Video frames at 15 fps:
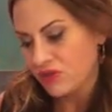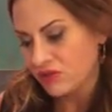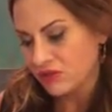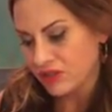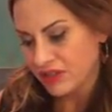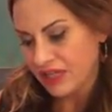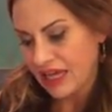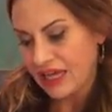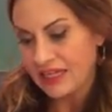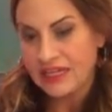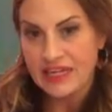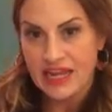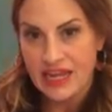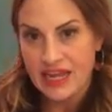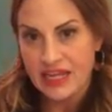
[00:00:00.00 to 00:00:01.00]
look at
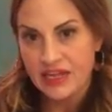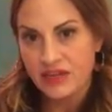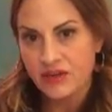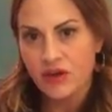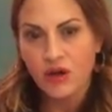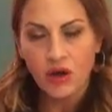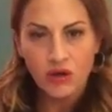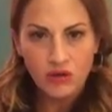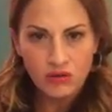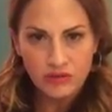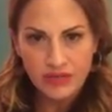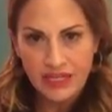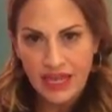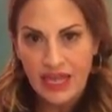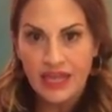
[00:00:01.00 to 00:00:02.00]
an egg and you go, oh,
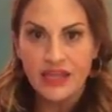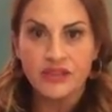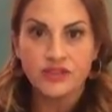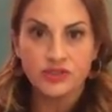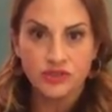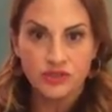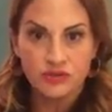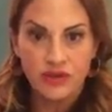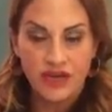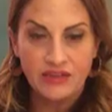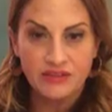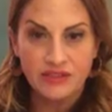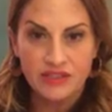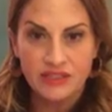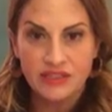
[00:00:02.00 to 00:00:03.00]
an egg is 2
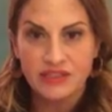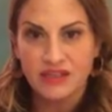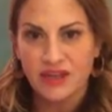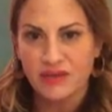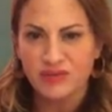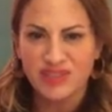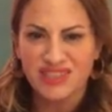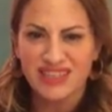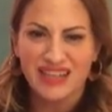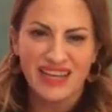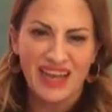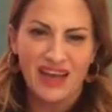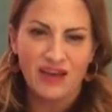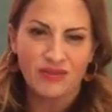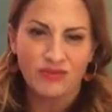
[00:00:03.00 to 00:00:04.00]
ounces, I'm just going
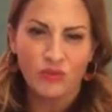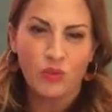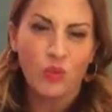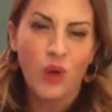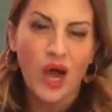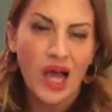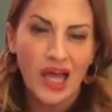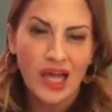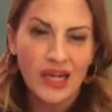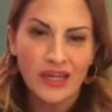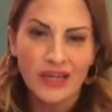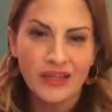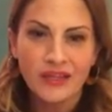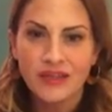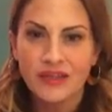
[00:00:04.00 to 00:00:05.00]
to have
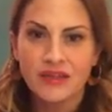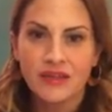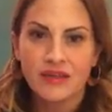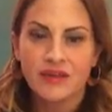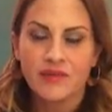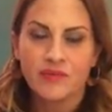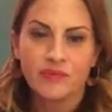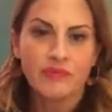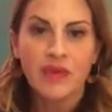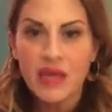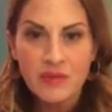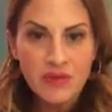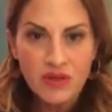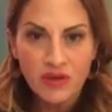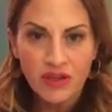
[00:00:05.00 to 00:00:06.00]
1,
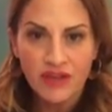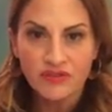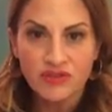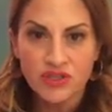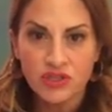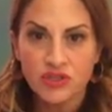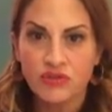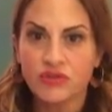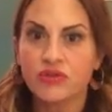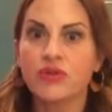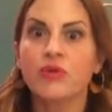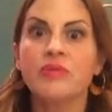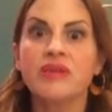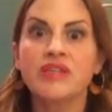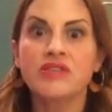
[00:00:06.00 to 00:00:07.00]
maybe you'll have 2,
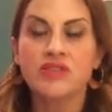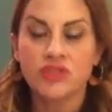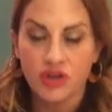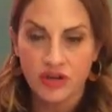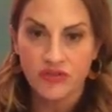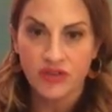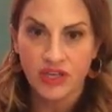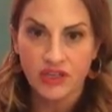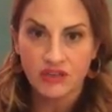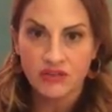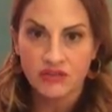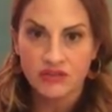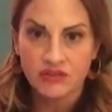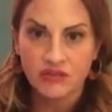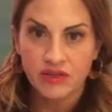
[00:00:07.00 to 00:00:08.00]
you'll be starving,
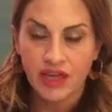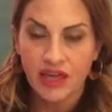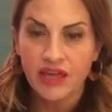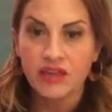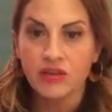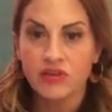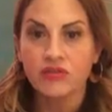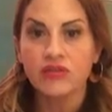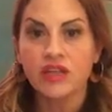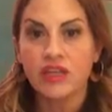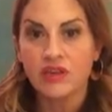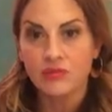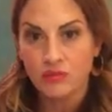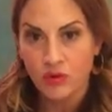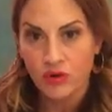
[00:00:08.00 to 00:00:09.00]
okay? You
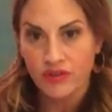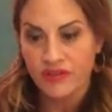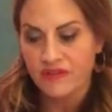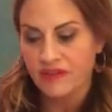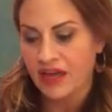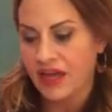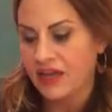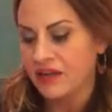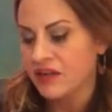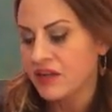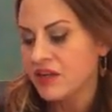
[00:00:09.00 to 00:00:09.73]
need more than that.